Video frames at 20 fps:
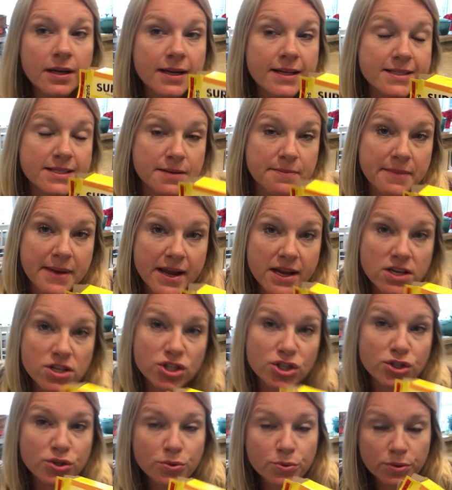to make
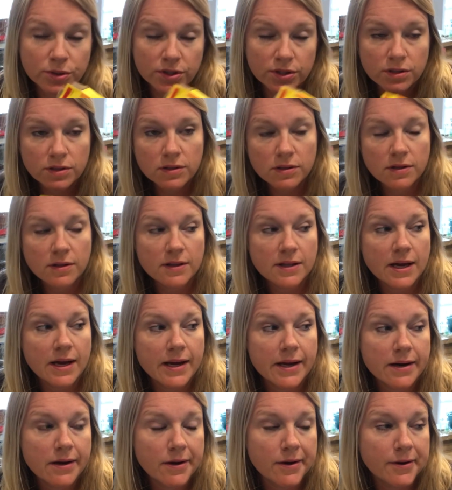sure that,